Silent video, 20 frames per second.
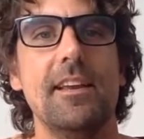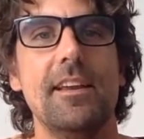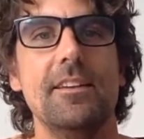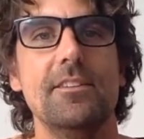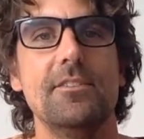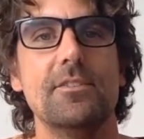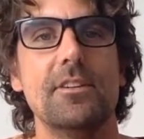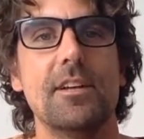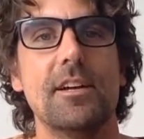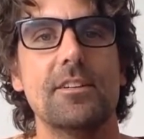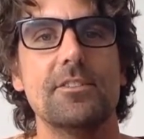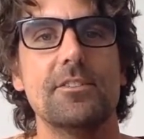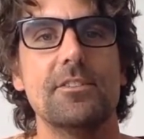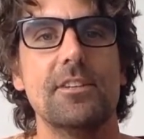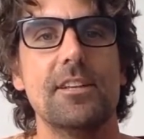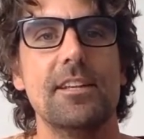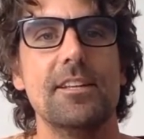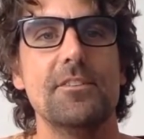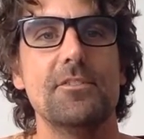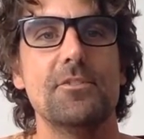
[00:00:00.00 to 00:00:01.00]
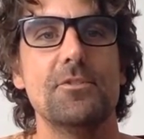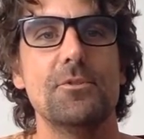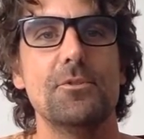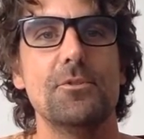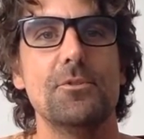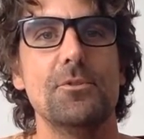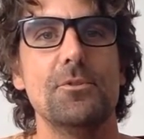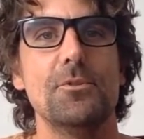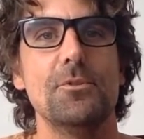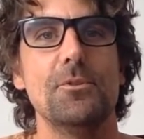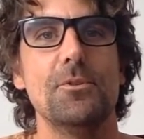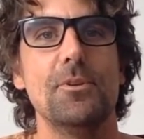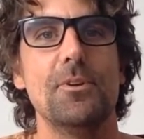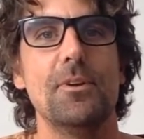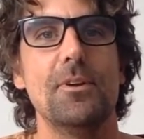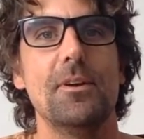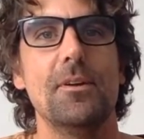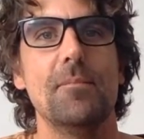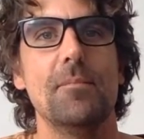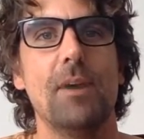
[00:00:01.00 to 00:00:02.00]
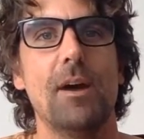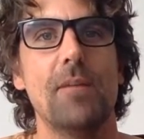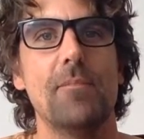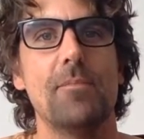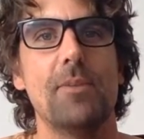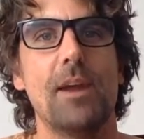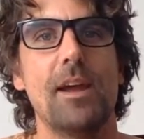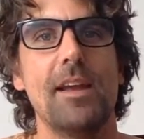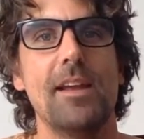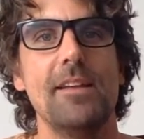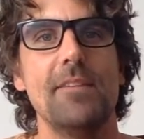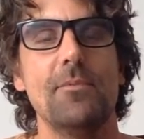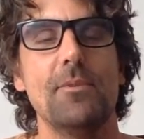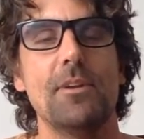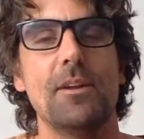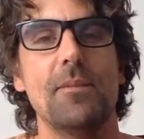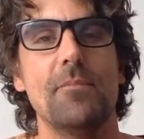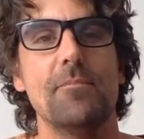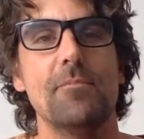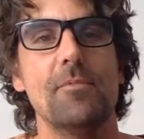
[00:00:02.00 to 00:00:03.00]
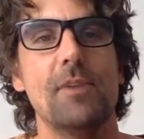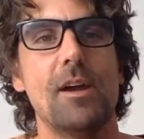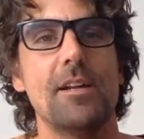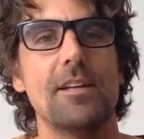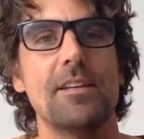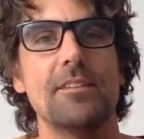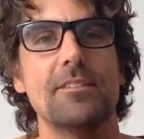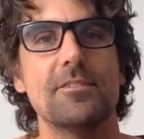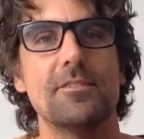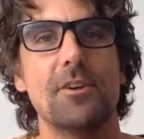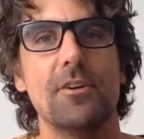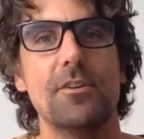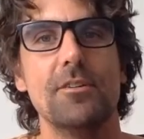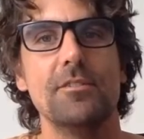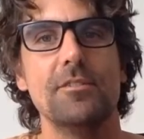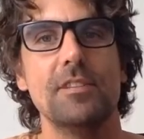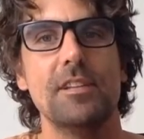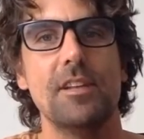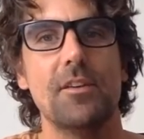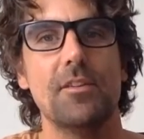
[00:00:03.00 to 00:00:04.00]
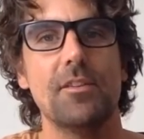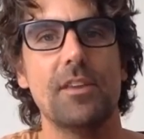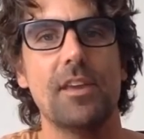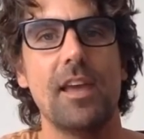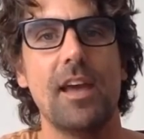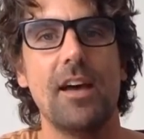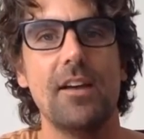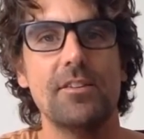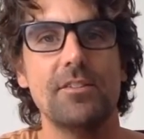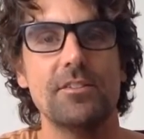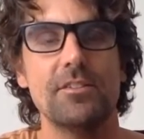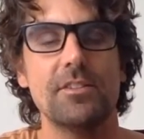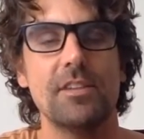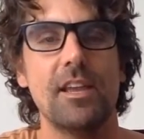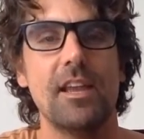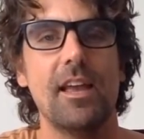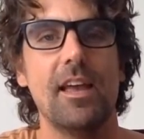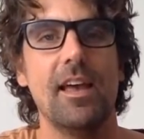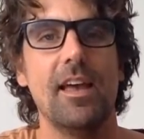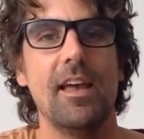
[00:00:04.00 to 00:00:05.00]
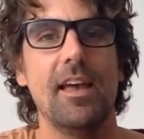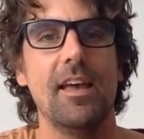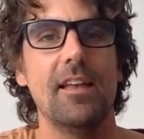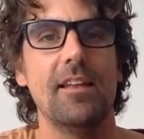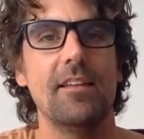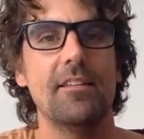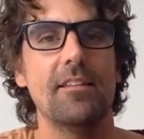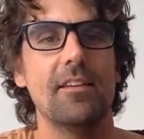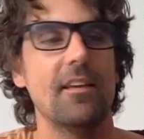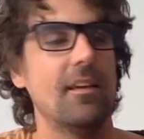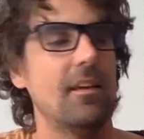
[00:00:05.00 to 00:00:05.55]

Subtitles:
introduction into my brain when I'm writing a song, sitting on the couch. And